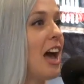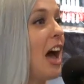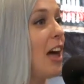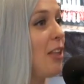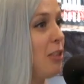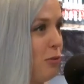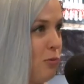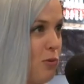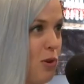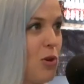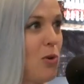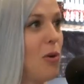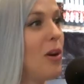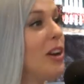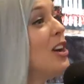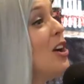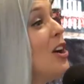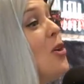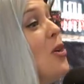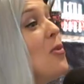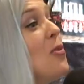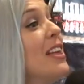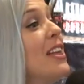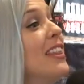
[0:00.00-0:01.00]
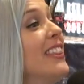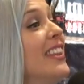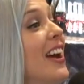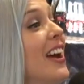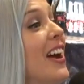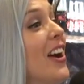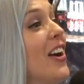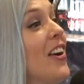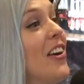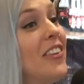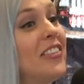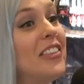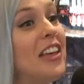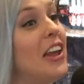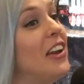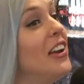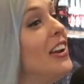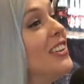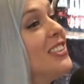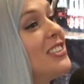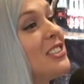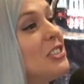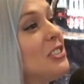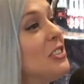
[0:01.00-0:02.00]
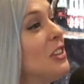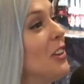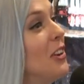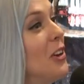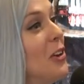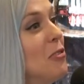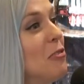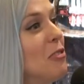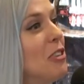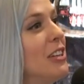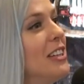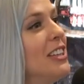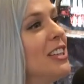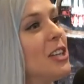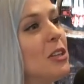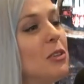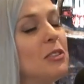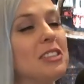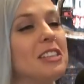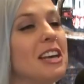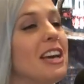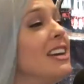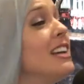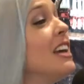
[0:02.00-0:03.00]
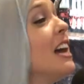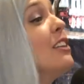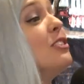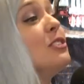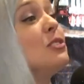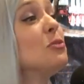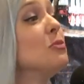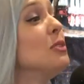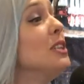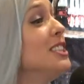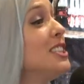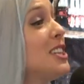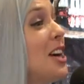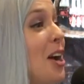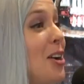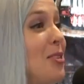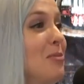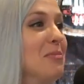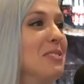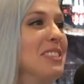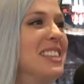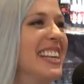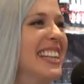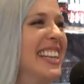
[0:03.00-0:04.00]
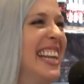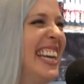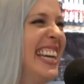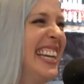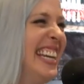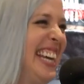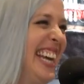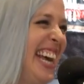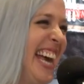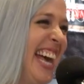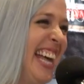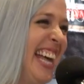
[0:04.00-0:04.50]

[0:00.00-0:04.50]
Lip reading: throw a no in there and then it's over. You can say yes 3 times and then